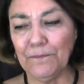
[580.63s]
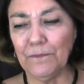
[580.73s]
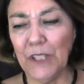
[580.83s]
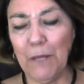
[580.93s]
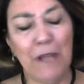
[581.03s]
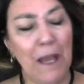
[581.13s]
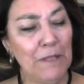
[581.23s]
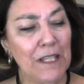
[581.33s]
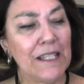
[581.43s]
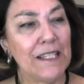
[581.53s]

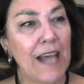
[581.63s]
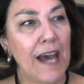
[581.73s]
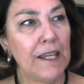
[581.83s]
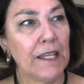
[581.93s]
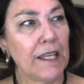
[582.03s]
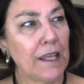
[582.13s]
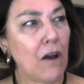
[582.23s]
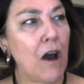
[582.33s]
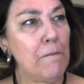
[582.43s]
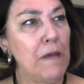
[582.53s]
sometimes a static
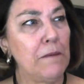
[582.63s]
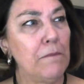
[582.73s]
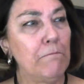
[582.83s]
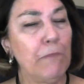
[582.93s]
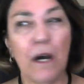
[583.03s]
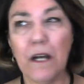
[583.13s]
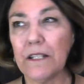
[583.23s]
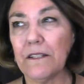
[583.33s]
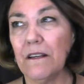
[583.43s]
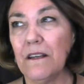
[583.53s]
comment
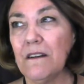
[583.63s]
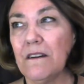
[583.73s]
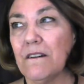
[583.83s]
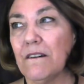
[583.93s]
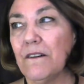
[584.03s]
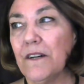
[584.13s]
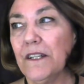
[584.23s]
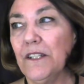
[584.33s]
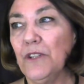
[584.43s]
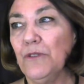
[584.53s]
box
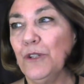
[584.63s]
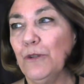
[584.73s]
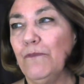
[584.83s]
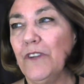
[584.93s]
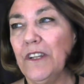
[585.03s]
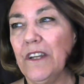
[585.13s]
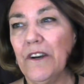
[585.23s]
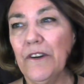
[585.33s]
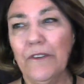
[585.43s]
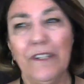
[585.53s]
on a YouTube
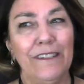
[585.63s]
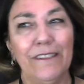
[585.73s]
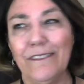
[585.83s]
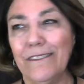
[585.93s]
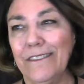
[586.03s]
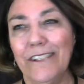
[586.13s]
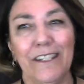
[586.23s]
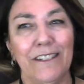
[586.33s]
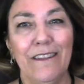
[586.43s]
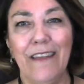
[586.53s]
video is
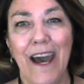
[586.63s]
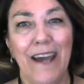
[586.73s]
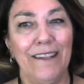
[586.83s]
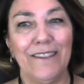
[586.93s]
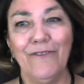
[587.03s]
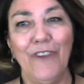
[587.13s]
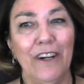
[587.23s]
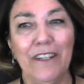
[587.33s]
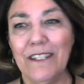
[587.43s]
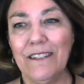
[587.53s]
just that. It's
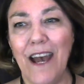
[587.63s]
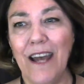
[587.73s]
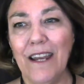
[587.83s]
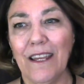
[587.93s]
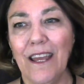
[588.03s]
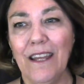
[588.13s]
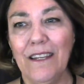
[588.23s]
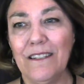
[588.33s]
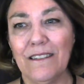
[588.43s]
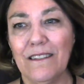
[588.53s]
very static, and
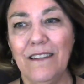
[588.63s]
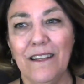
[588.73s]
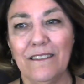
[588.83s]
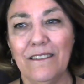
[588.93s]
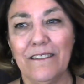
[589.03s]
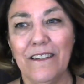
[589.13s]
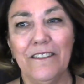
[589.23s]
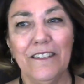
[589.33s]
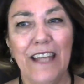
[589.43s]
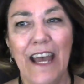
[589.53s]
it doesn't
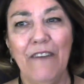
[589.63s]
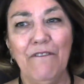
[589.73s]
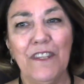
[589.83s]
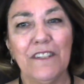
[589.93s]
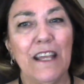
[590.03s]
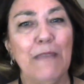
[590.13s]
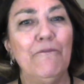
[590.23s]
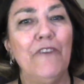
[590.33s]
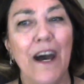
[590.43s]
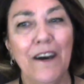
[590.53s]
necessarily have the
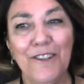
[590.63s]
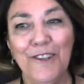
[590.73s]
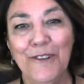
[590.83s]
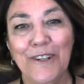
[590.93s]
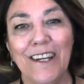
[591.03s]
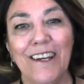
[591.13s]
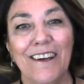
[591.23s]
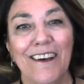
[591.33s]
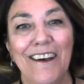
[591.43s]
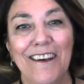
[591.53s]
same value
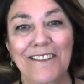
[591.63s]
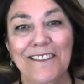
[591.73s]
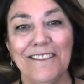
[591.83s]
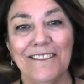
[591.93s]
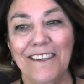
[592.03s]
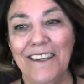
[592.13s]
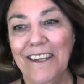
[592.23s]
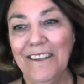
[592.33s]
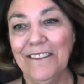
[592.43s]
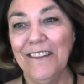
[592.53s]
as
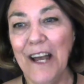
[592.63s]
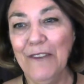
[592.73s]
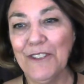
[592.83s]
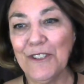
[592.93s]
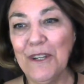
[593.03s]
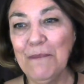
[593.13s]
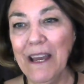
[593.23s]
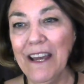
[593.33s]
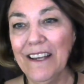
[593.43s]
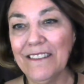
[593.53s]
a live stream
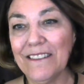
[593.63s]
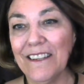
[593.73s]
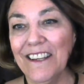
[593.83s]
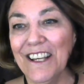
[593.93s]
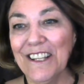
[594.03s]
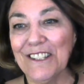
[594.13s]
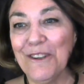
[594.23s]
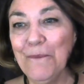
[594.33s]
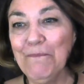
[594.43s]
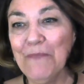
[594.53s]
has.
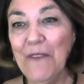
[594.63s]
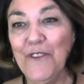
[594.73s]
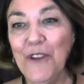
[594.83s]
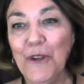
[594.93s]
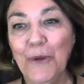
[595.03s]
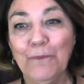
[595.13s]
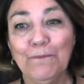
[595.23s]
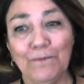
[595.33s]
So if you